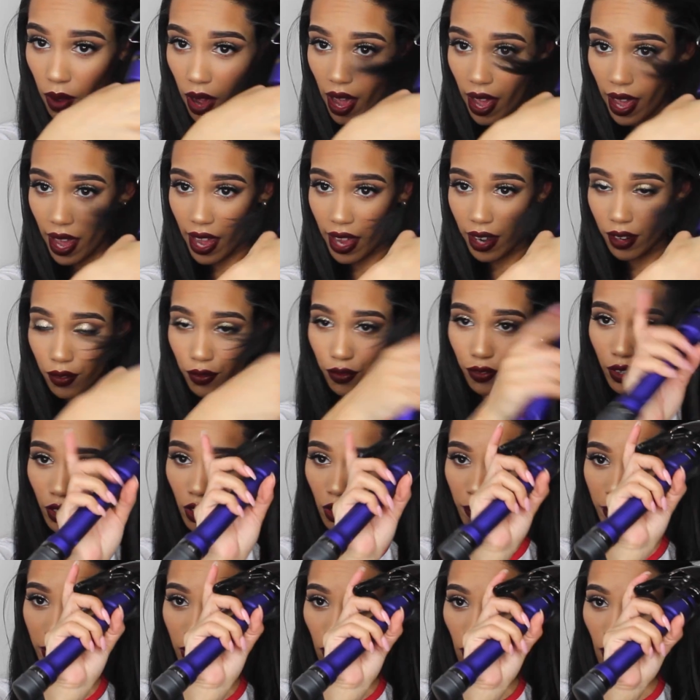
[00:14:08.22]
why I hadn't
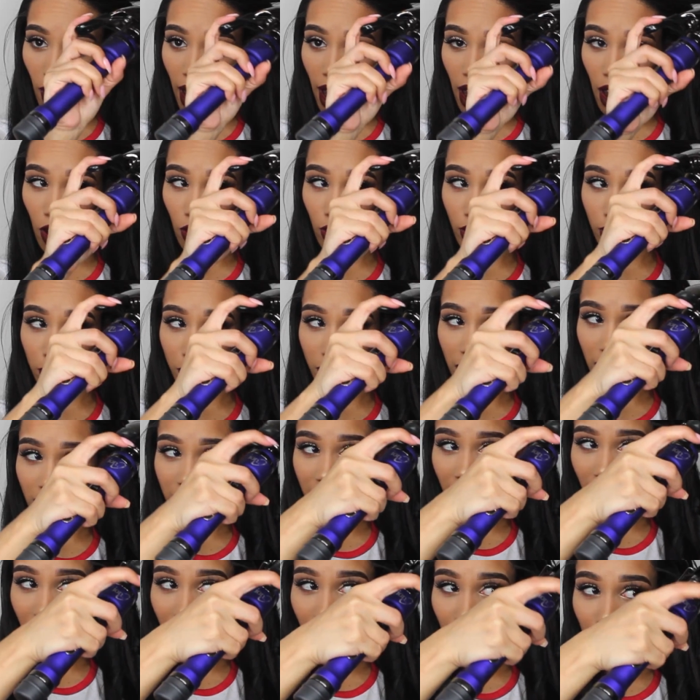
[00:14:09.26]
filmed in a while is because
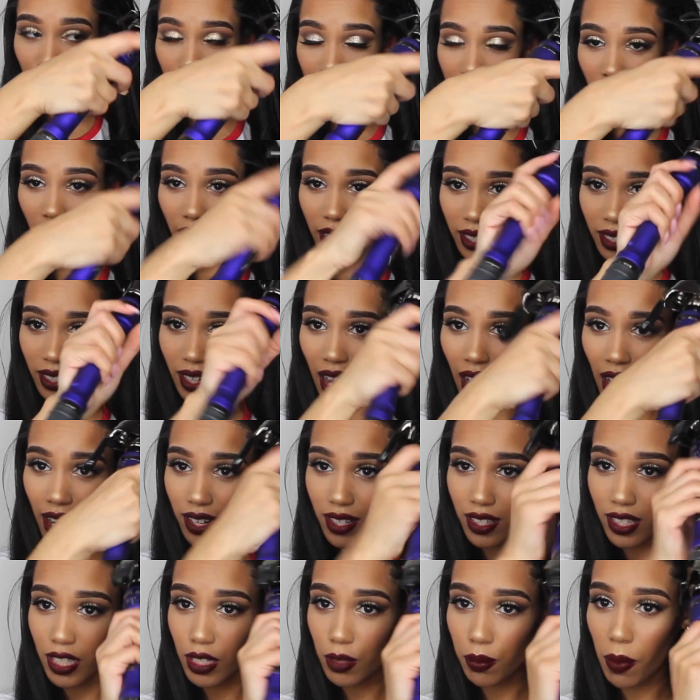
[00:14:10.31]
I was like not
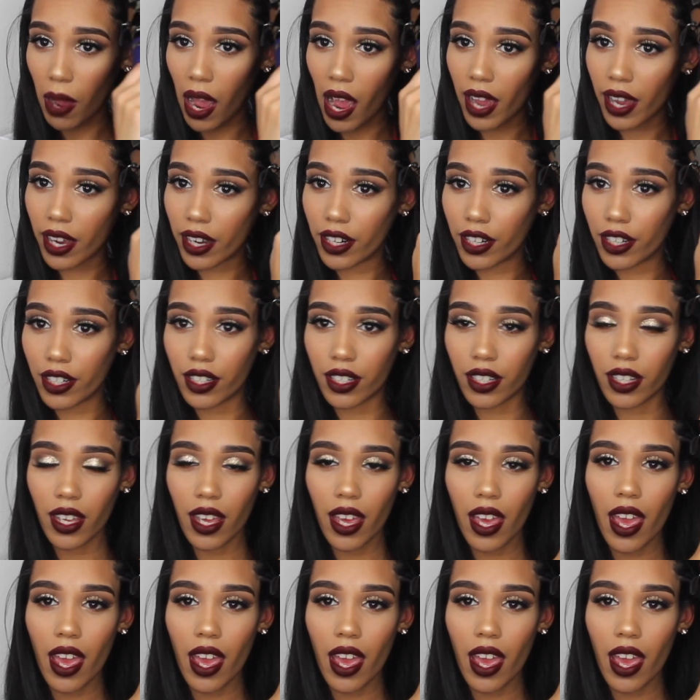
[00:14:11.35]
inspired,